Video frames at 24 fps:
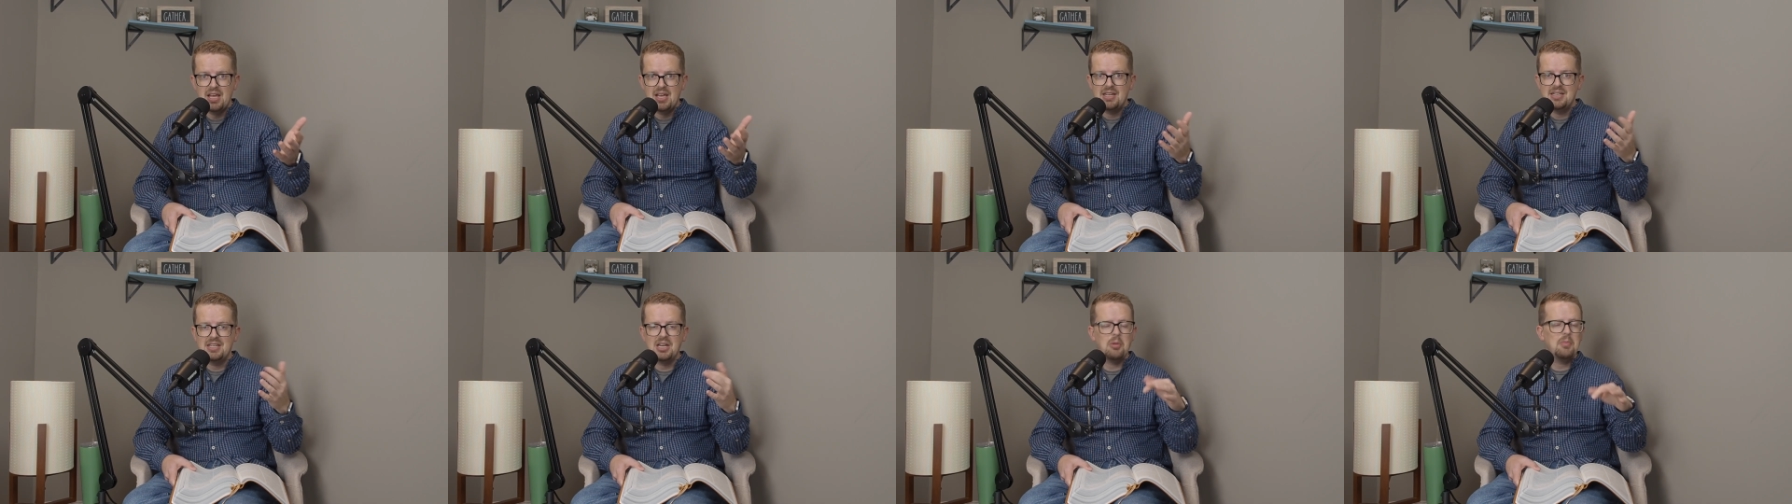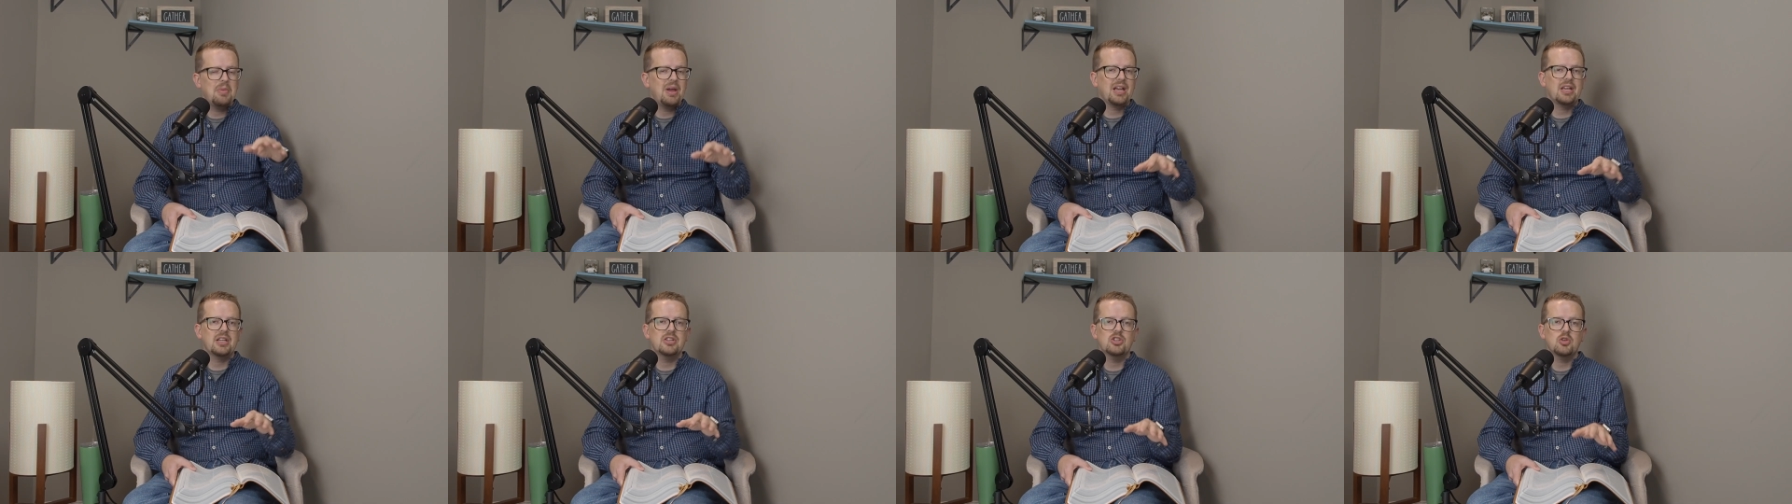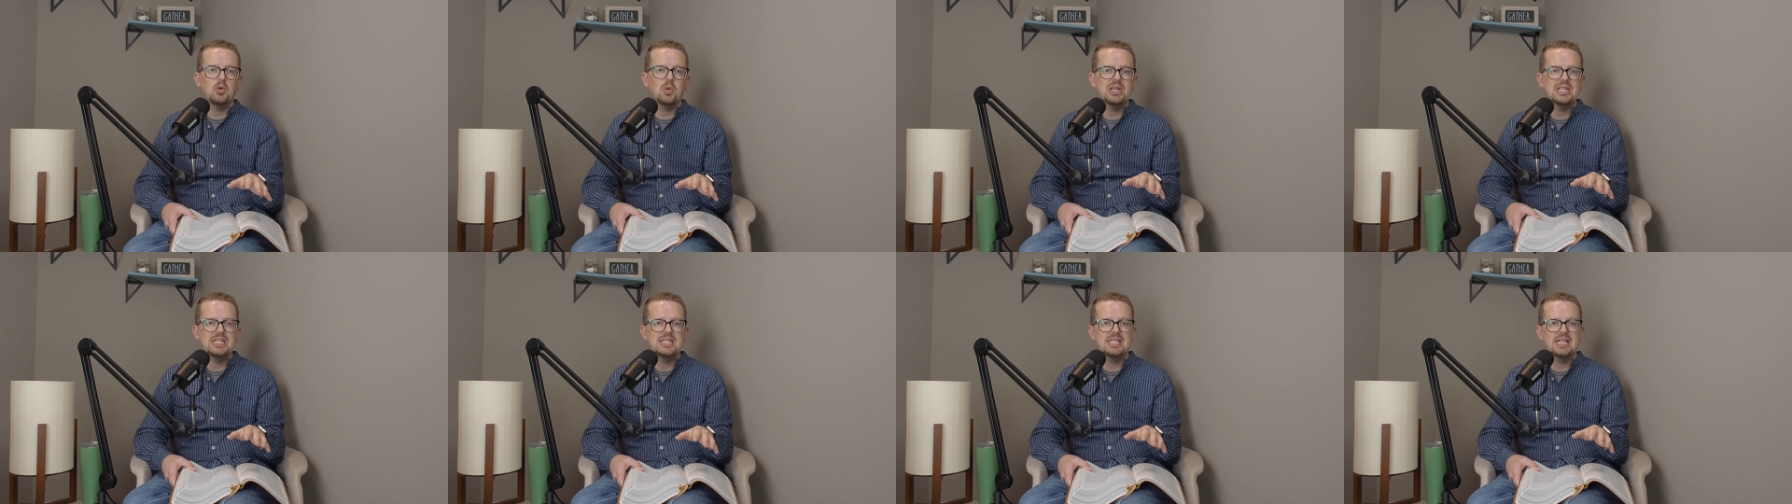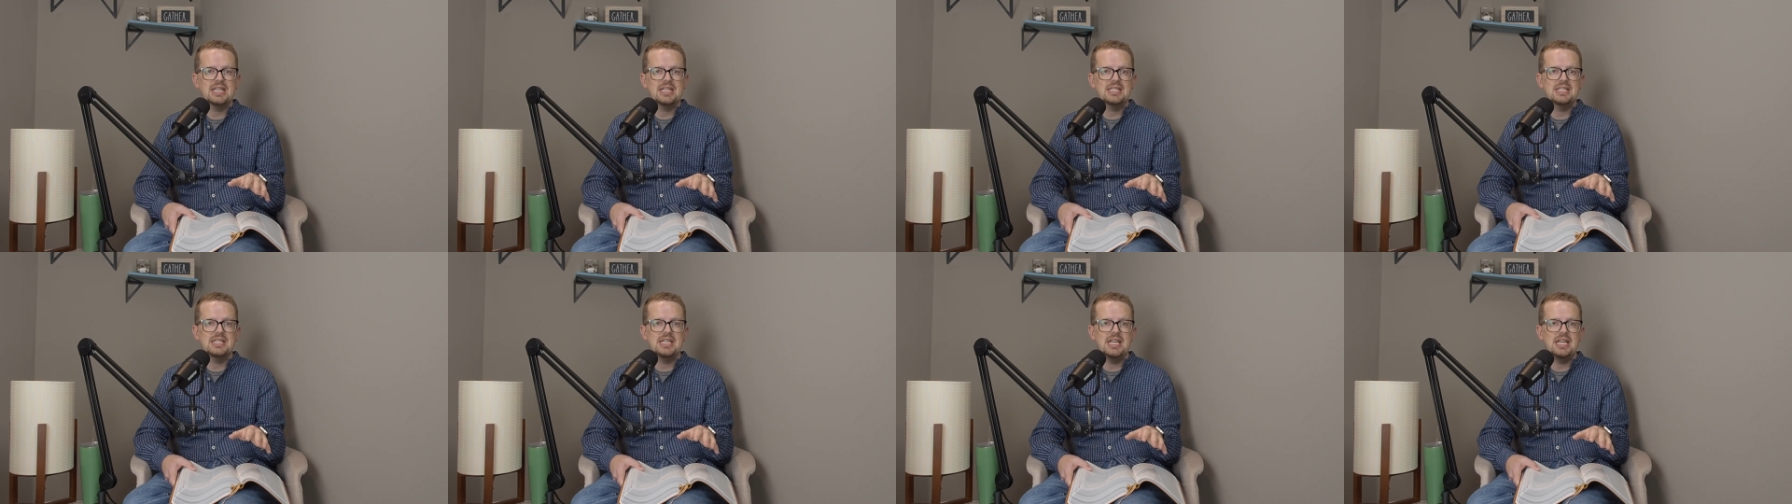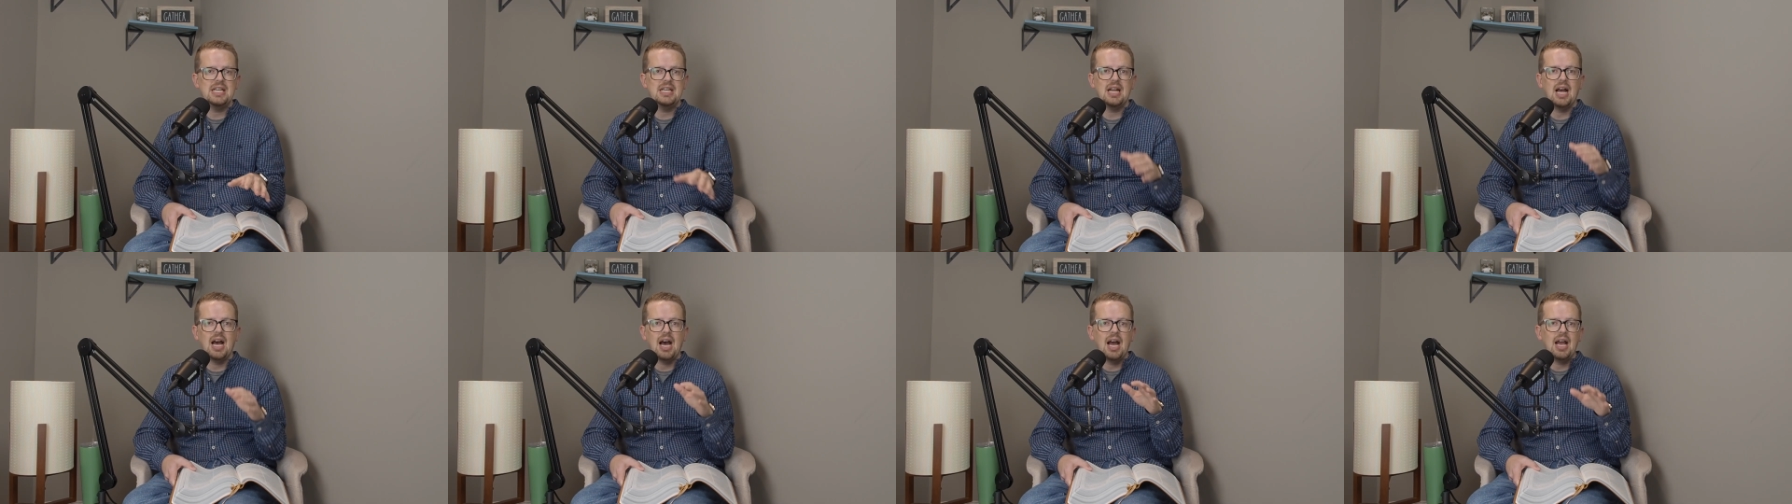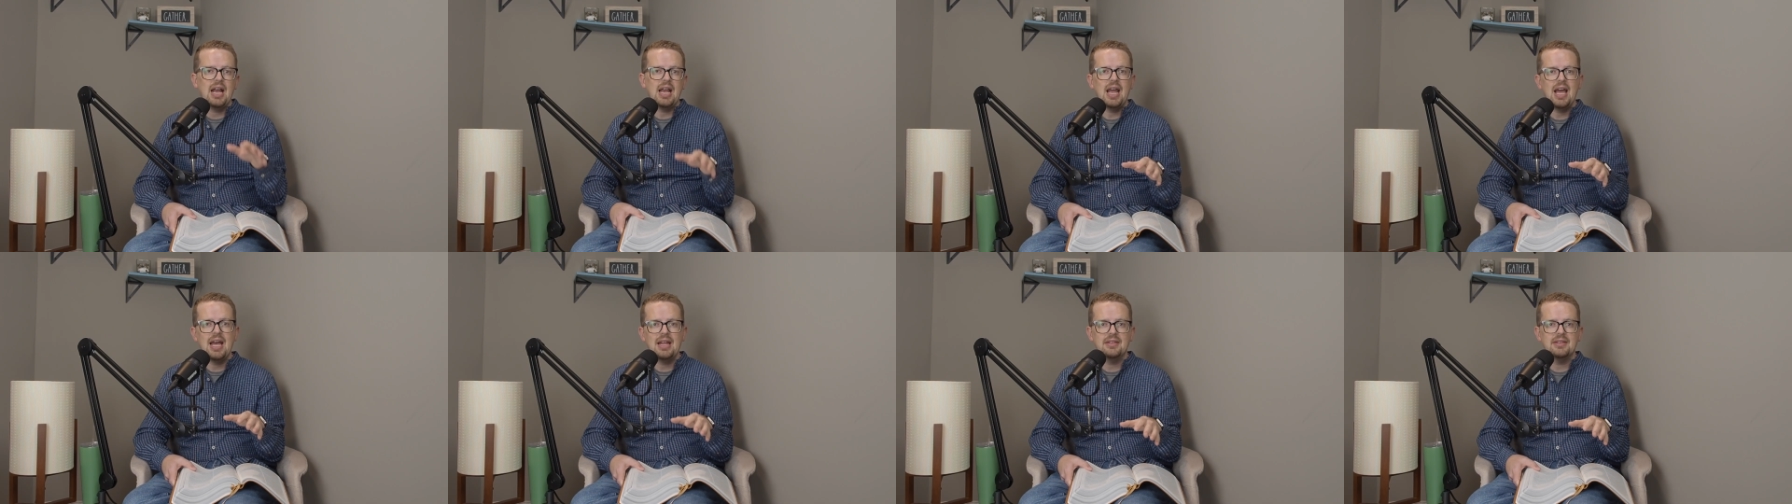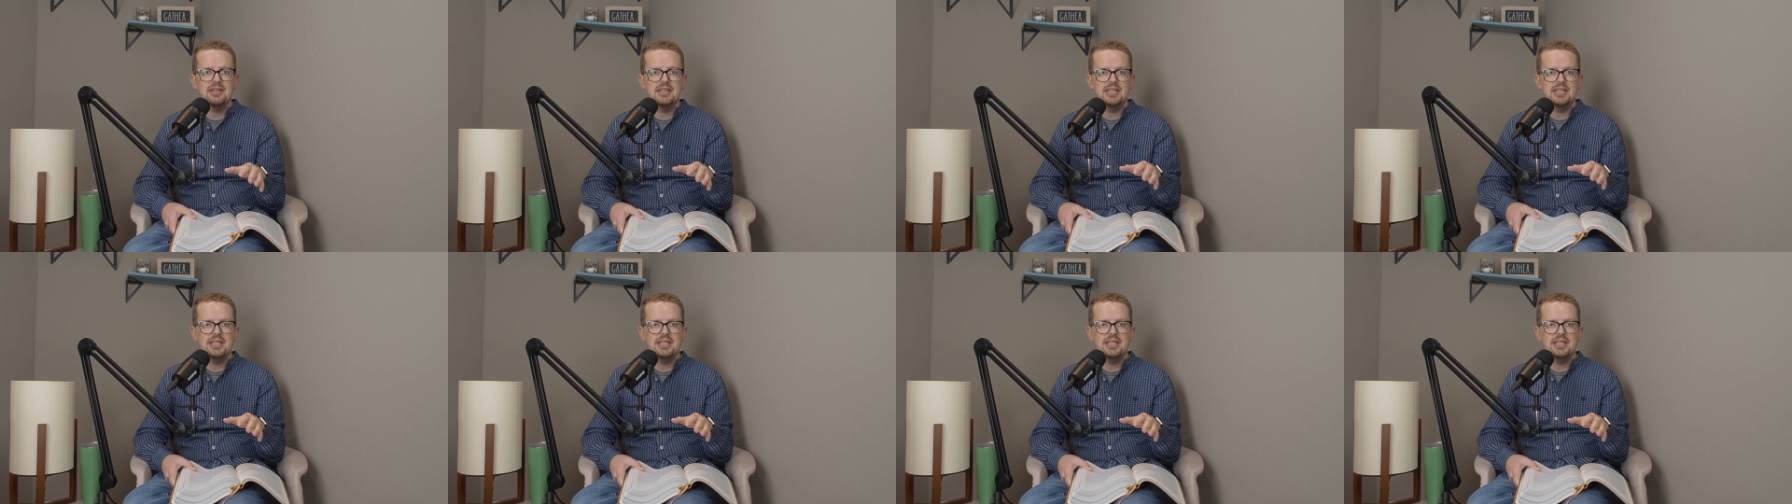Now, back in 2016, I had